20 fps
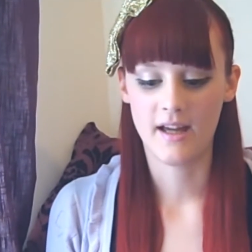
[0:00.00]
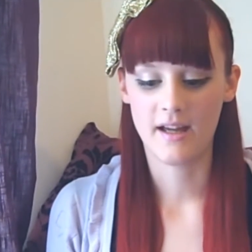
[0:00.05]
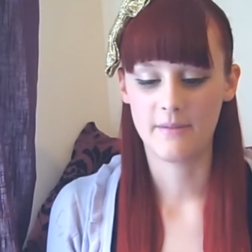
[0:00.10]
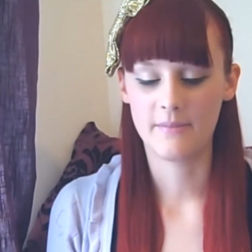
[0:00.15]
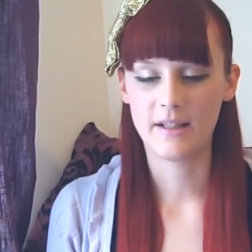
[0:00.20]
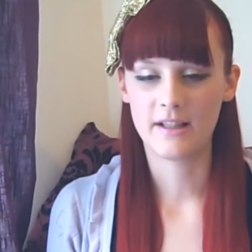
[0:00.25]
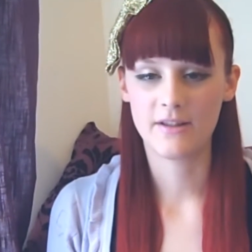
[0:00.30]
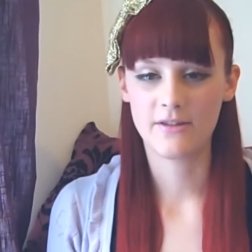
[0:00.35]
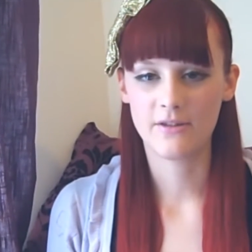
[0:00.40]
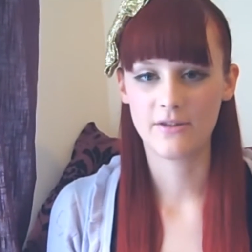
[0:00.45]

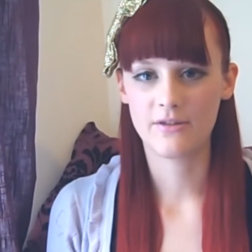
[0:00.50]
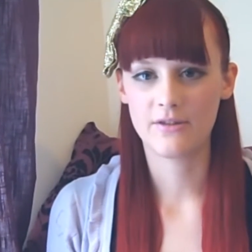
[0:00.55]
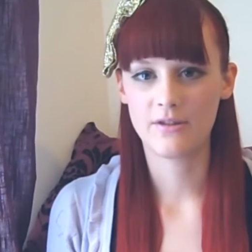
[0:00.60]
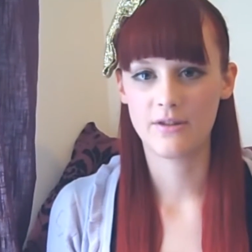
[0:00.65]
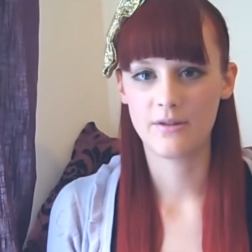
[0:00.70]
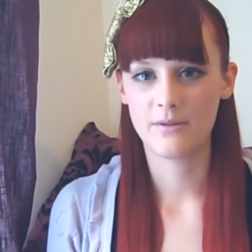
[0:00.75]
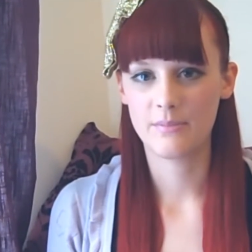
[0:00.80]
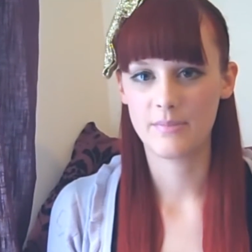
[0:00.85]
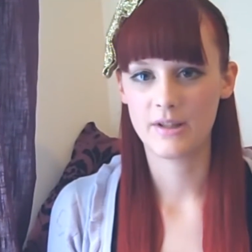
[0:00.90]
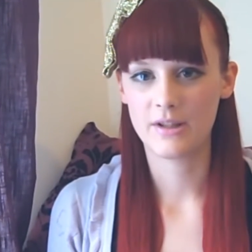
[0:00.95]
and it's
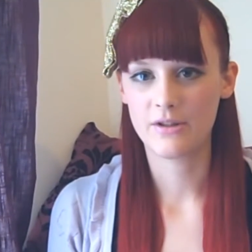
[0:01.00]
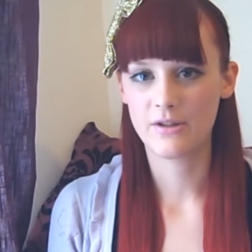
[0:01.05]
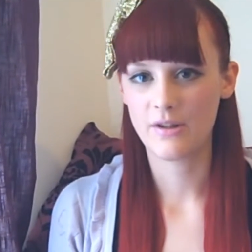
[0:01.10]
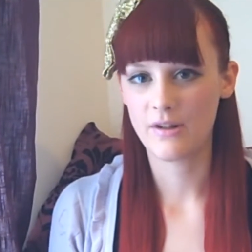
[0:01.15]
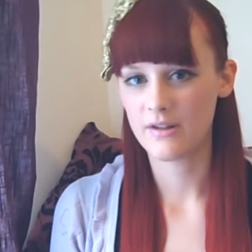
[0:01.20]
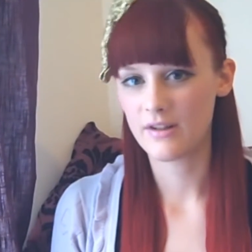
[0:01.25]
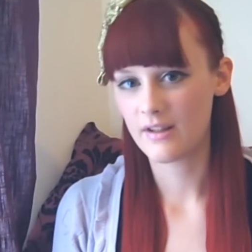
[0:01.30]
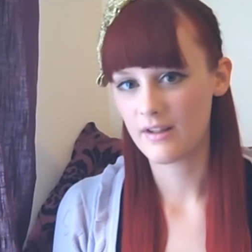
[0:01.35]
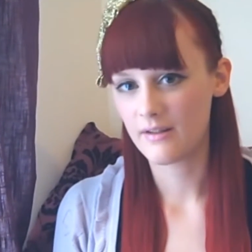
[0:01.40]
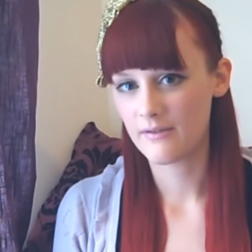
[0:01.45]
also been
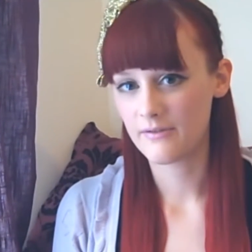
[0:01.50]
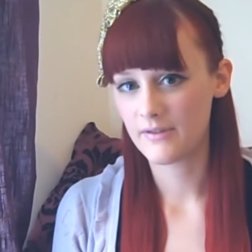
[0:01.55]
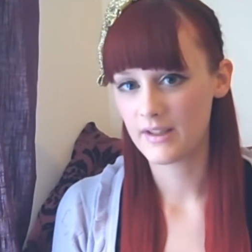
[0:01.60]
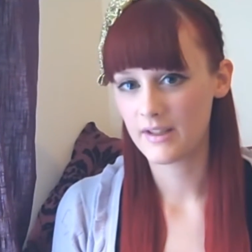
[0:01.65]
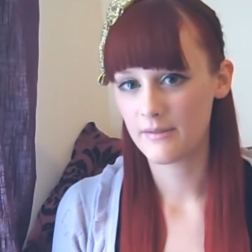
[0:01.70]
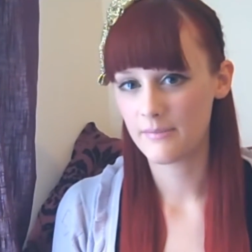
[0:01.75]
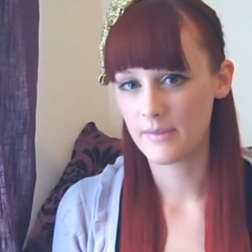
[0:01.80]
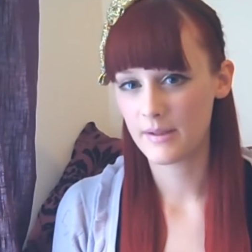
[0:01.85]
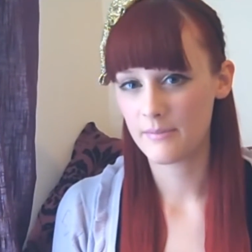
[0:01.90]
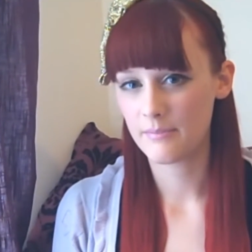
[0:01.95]
shown that
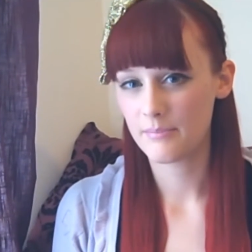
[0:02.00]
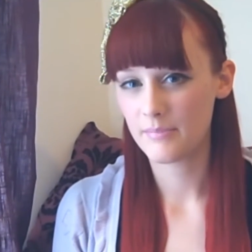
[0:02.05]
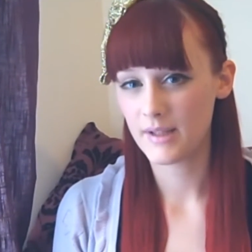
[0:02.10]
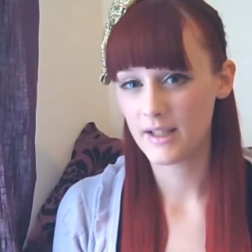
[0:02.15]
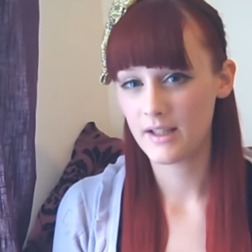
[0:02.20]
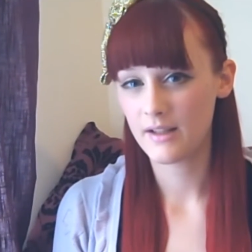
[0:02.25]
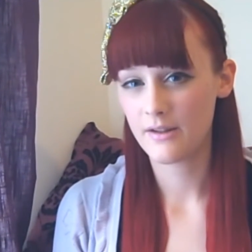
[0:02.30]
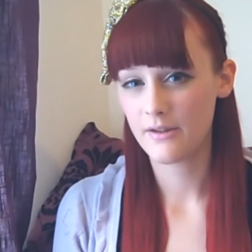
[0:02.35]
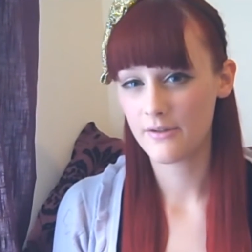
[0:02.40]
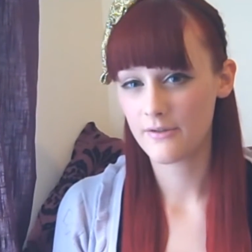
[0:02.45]
vitamin
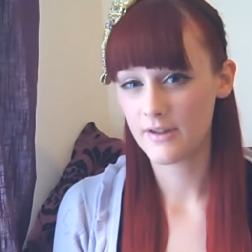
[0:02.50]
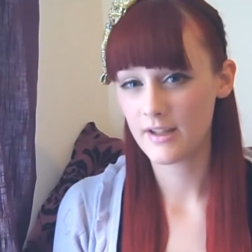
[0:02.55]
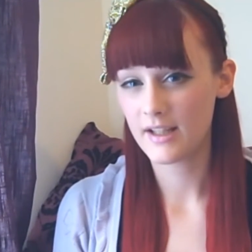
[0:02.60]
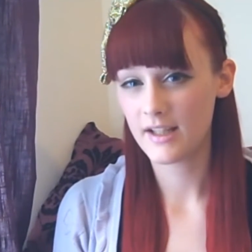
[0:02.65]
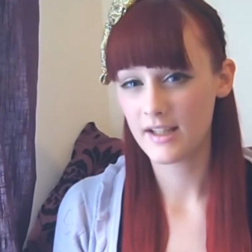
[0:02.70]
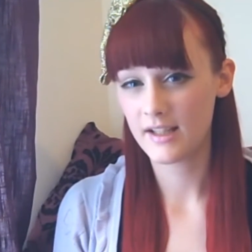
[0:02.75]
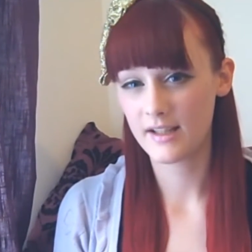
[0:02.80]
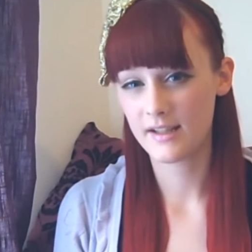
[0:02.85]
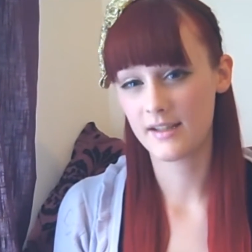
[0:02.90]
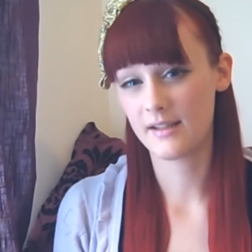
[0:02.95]

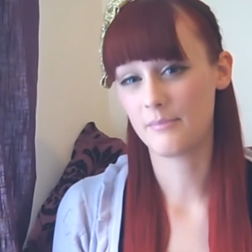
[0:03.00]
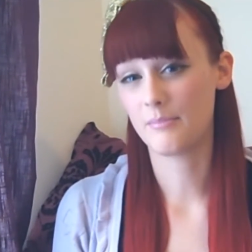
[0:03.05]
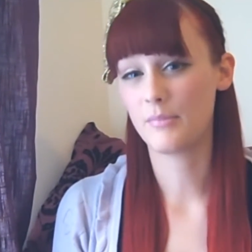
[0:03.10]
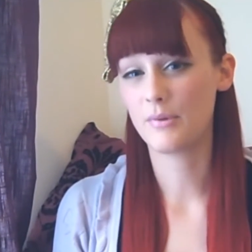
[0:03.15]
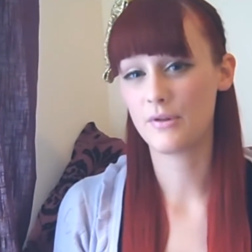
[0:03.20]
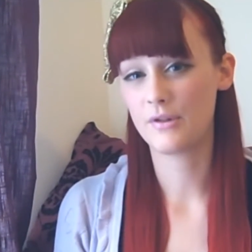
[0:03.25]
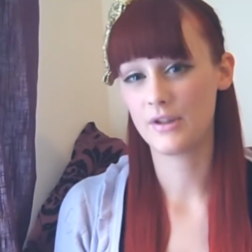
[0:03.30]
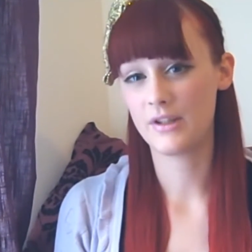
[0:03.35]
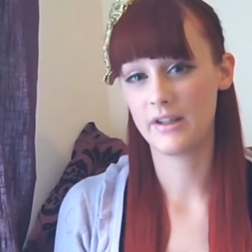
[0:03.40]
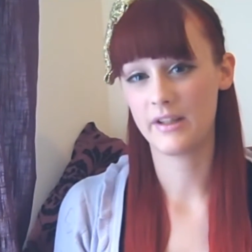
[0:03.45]
B3 is
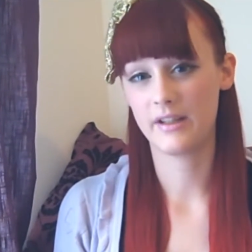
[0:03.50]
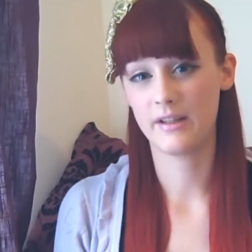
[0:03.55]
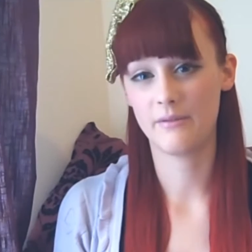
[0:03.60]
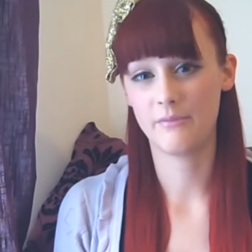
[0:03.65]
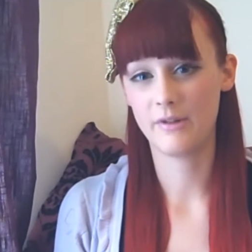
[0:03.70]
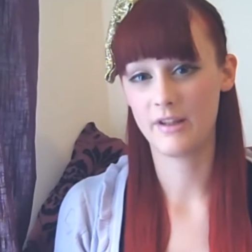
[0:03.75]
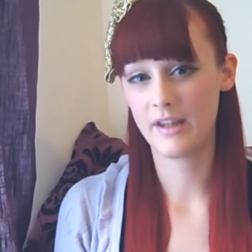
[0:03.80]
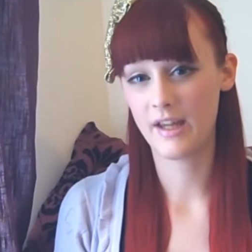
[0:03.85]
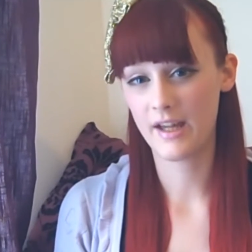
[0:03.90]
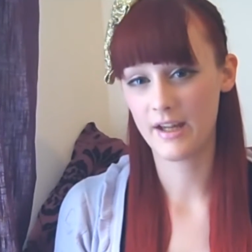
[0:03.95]
important
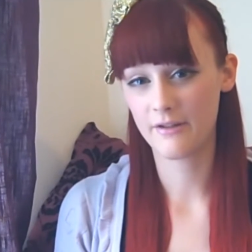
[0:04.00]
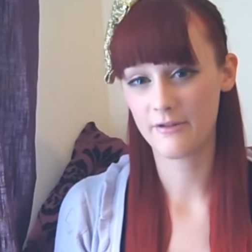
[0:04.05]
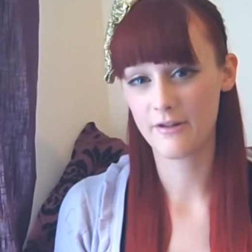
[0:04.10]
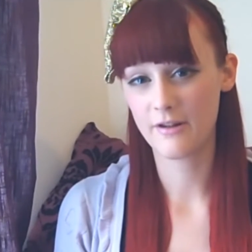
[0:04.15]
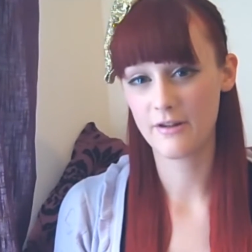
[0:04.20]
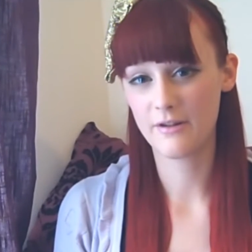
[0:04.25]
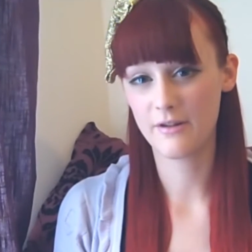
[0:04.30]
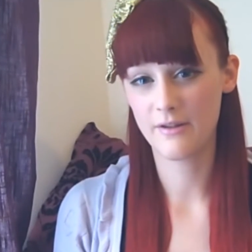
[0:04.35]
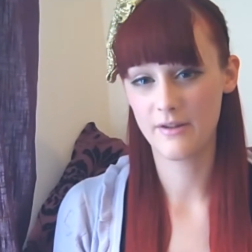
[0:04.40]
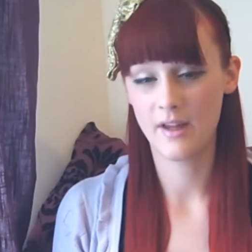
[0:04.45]
with hair
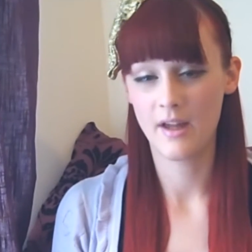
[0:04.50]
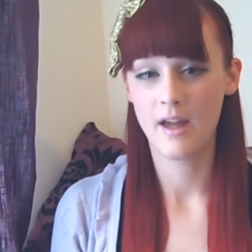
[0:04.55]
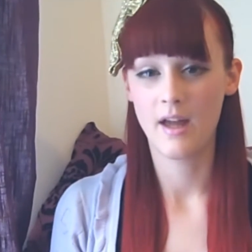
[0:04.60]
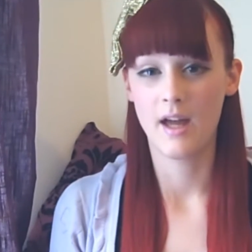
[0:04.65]
growth.